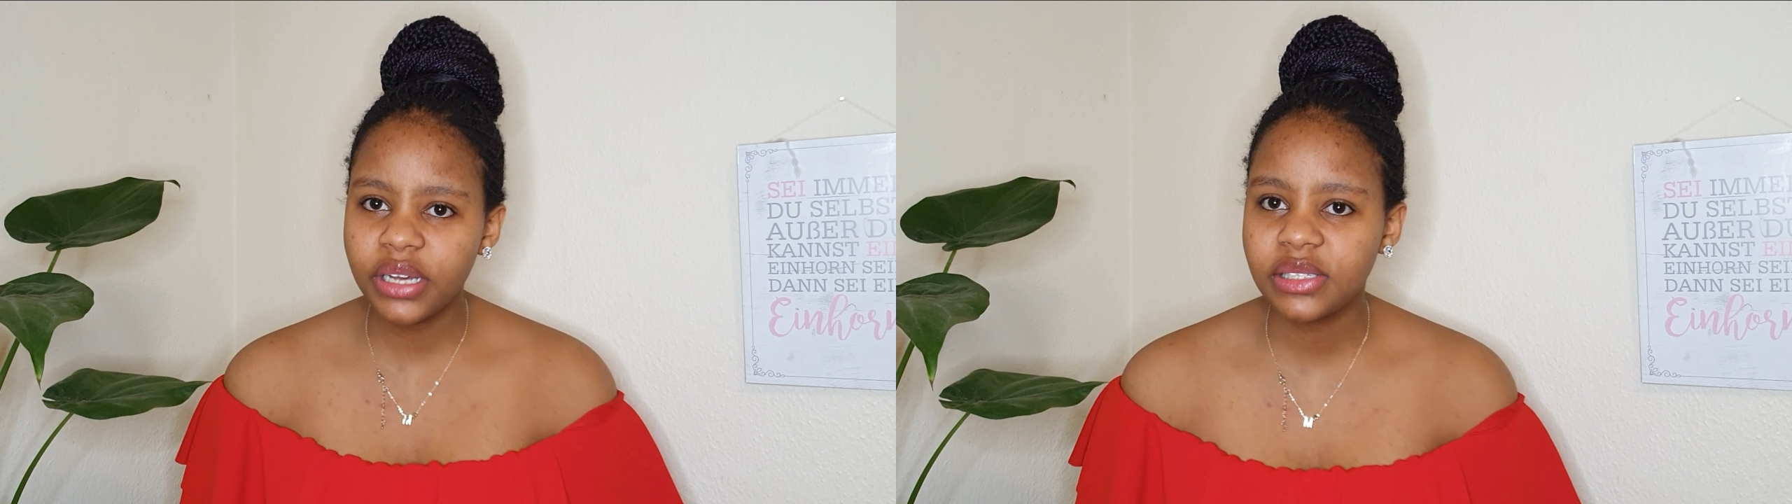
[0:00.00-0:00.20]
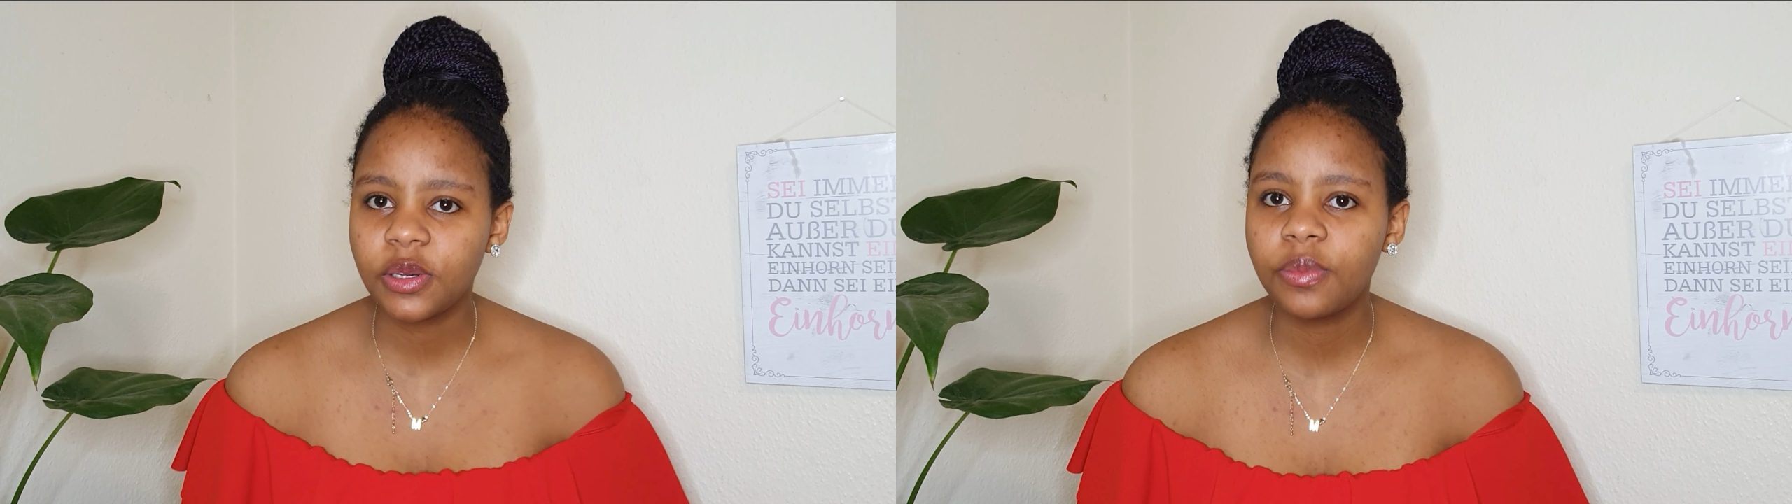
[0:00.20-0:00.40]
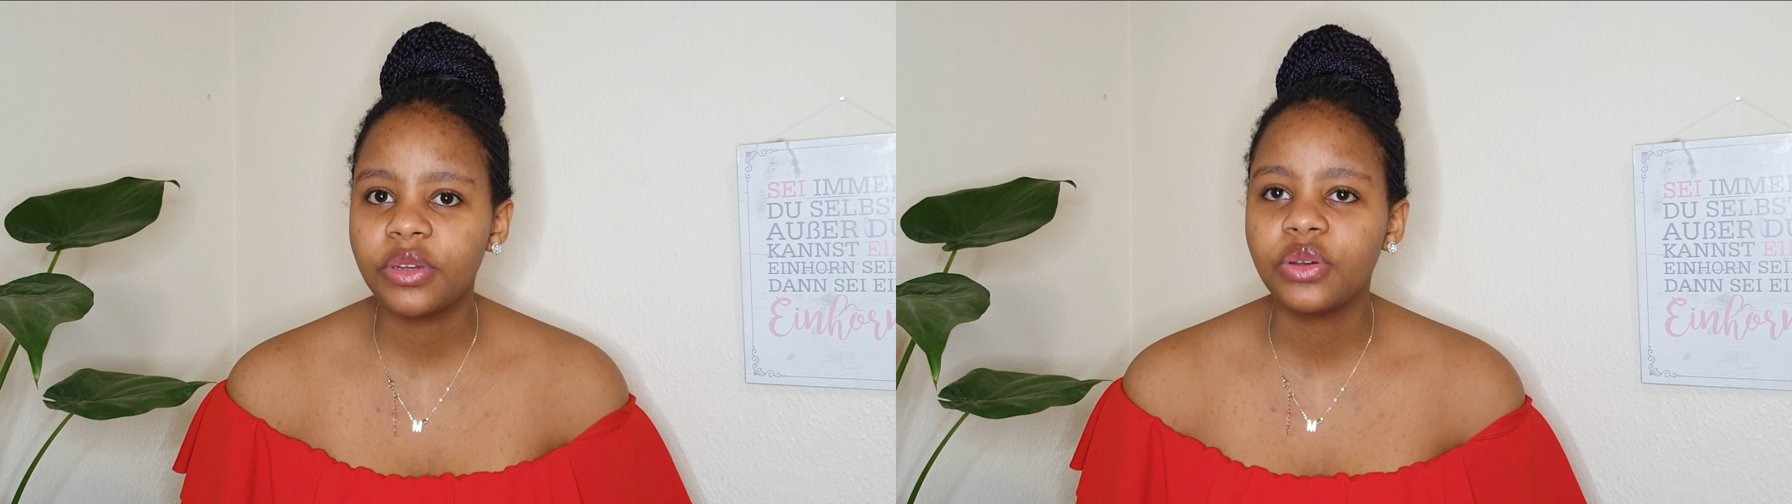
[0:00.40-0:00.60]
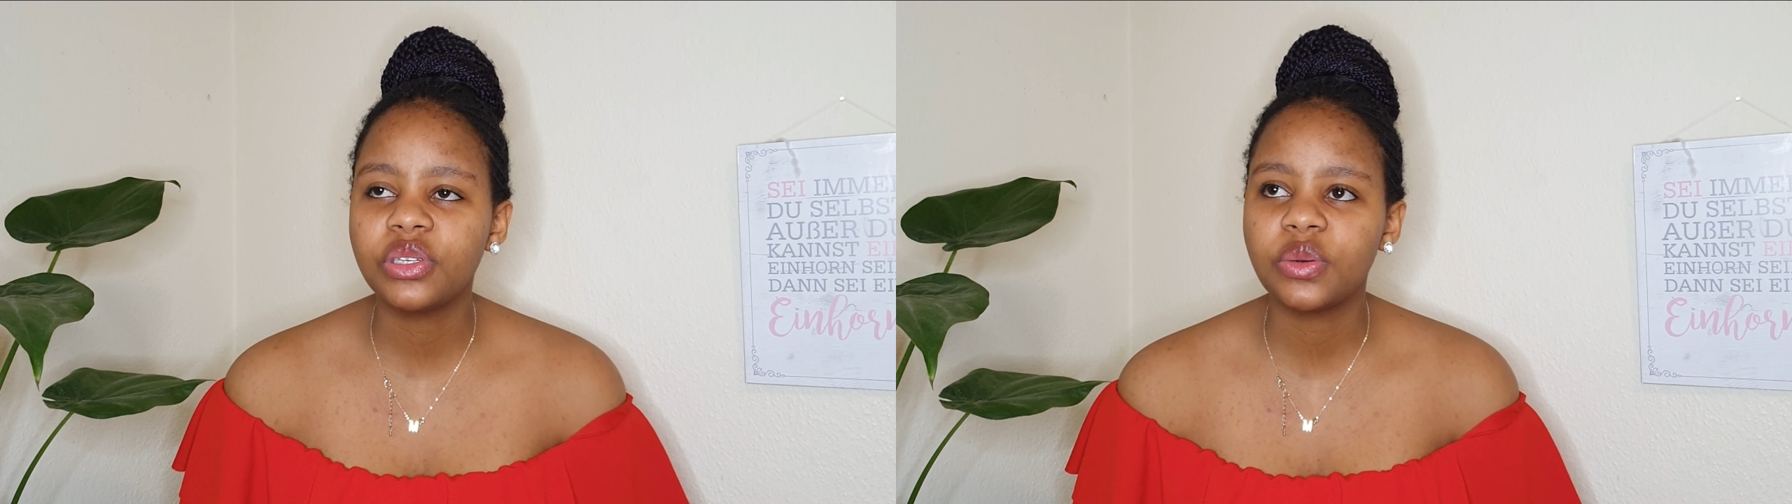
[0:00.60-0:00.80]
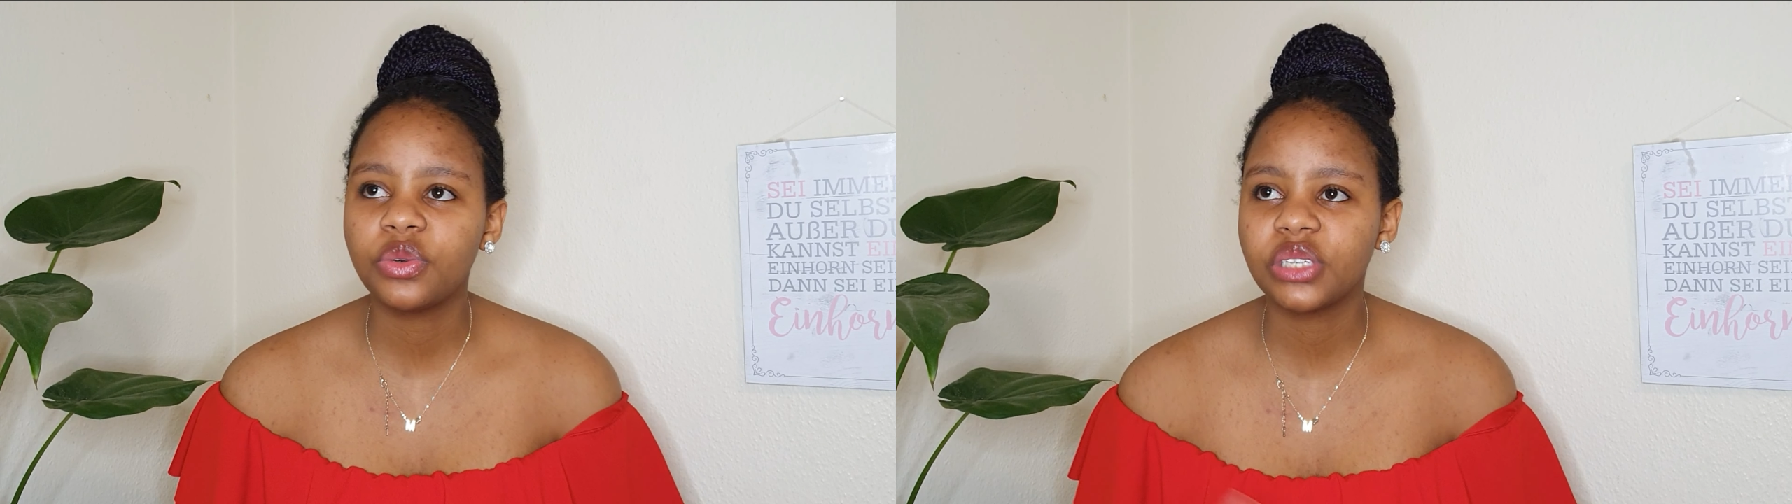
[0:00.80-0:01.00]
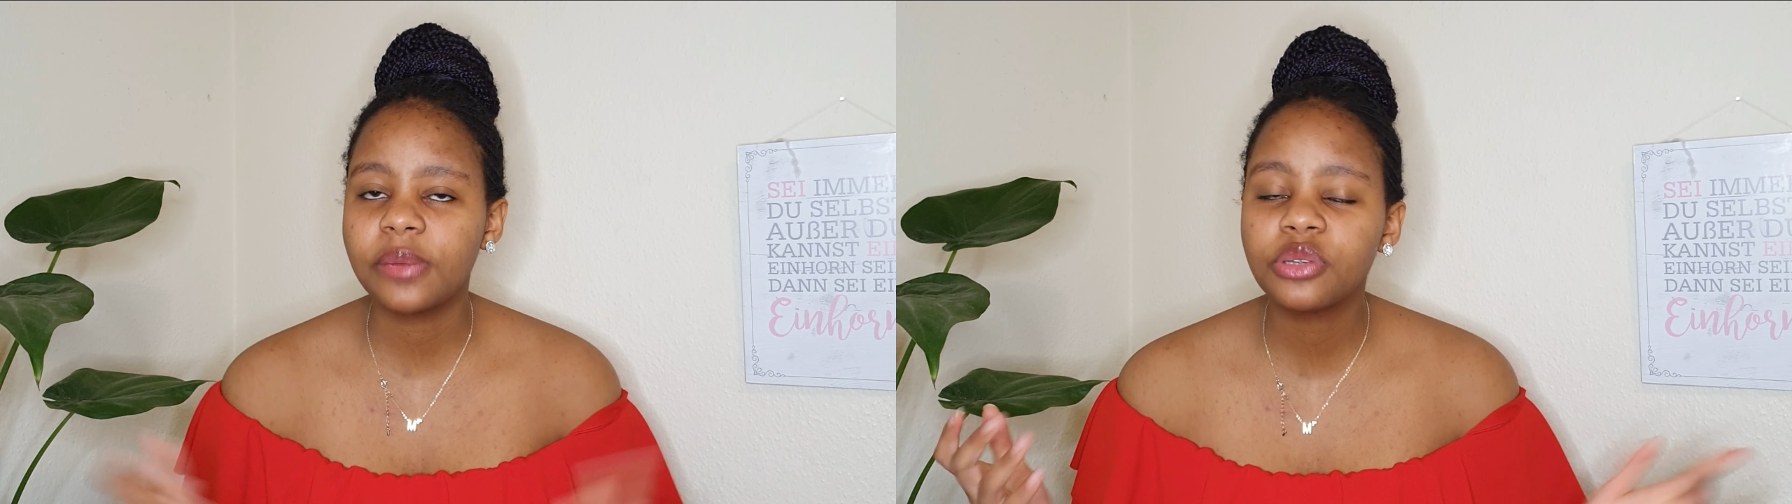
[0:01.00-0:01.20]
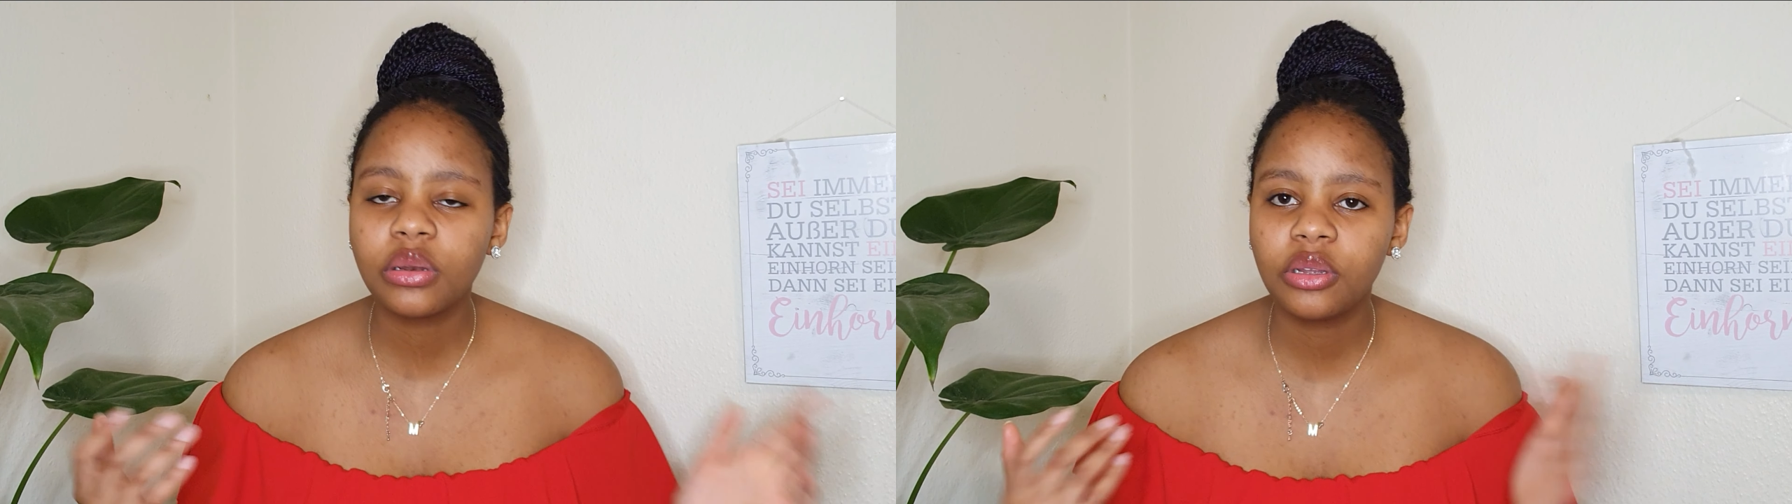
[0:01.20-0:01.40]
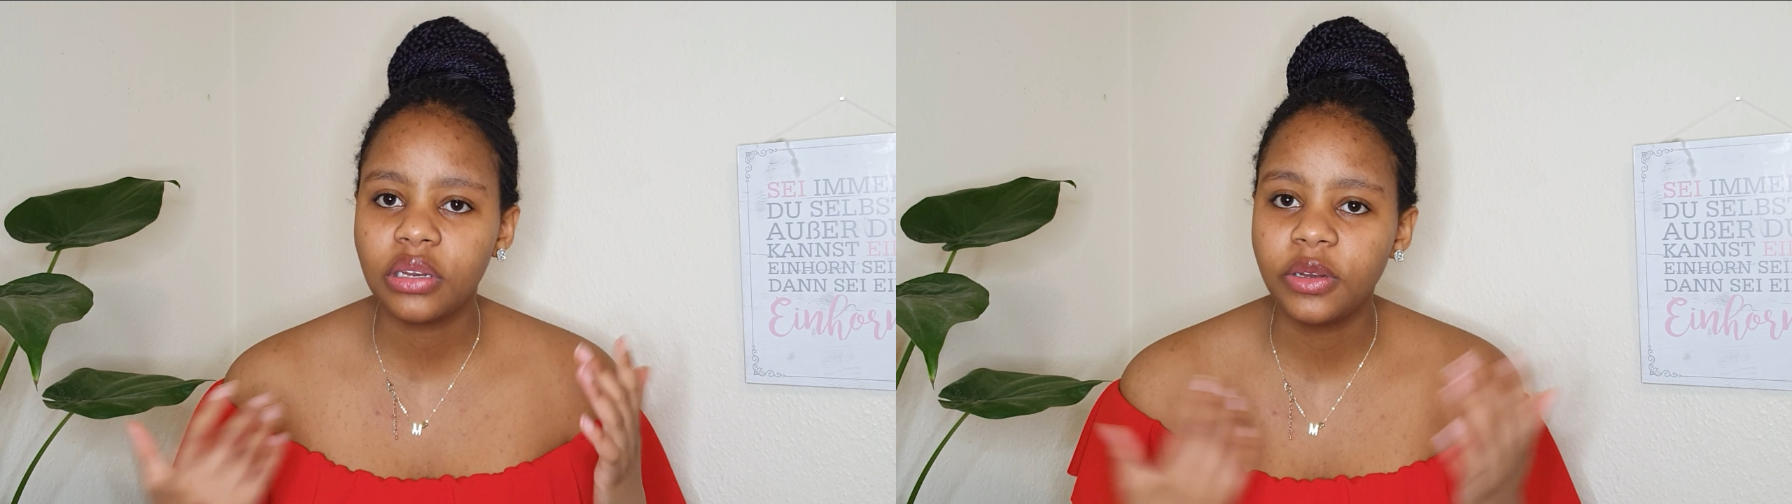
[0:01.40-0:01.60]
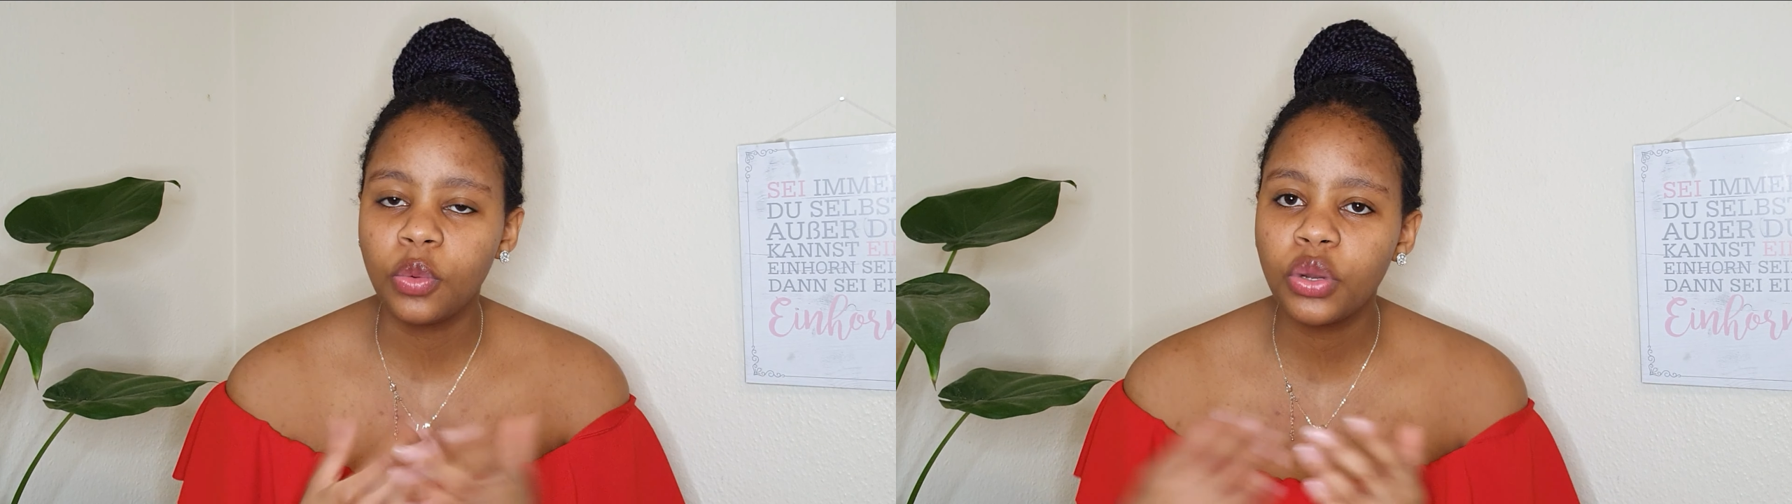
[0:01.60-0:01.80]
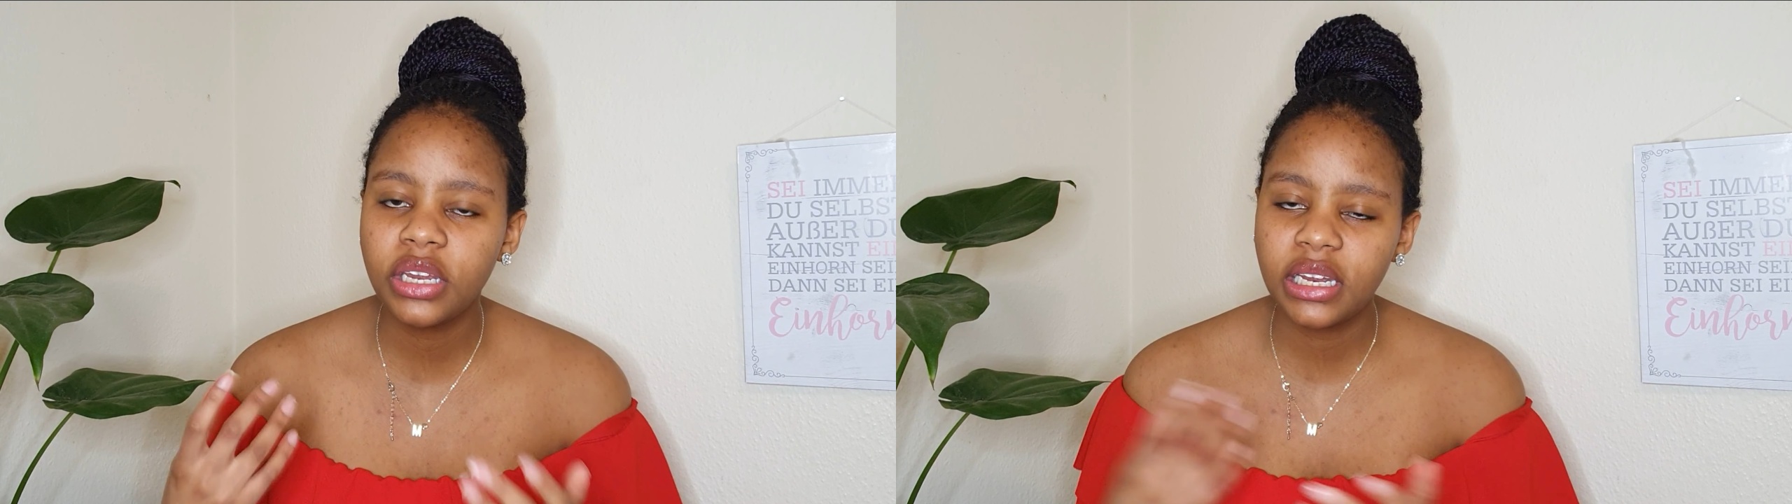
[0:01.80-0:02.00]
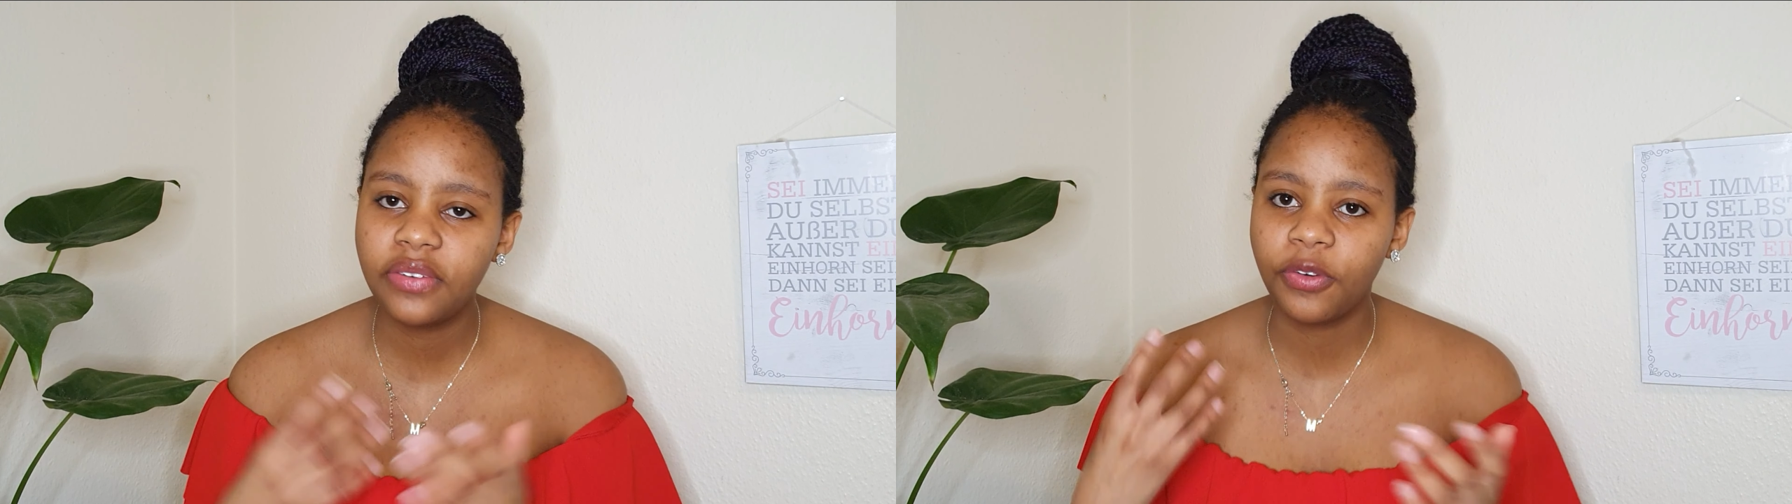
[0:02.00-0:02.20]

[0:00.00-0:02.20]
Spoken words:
exam because there was absolutely no need